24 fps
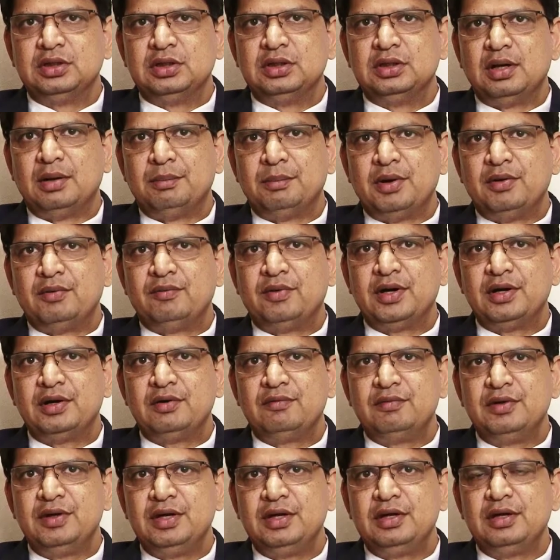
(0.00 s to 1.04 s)
Number
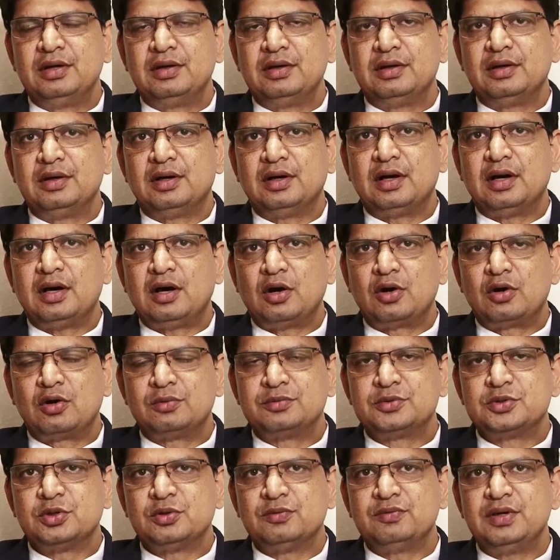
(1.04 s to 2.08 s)
one, we are
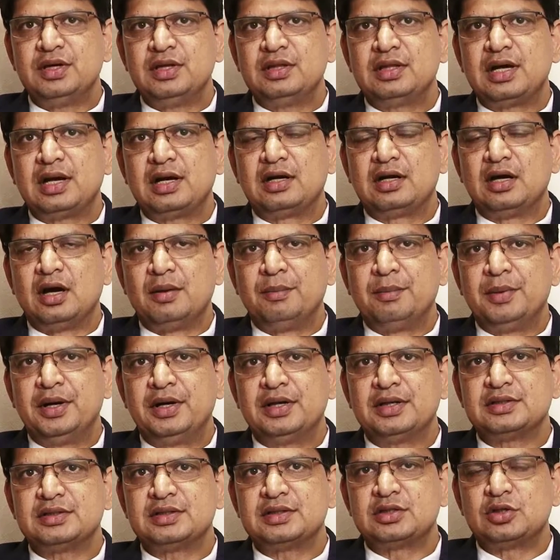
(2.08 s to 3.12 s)
observing that government
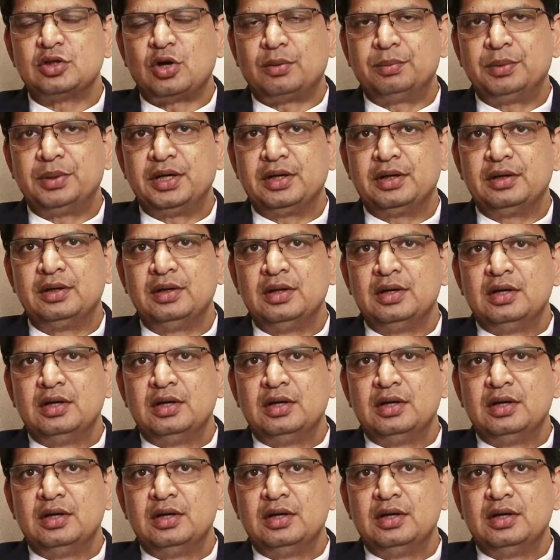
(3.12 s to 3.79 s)
has adopted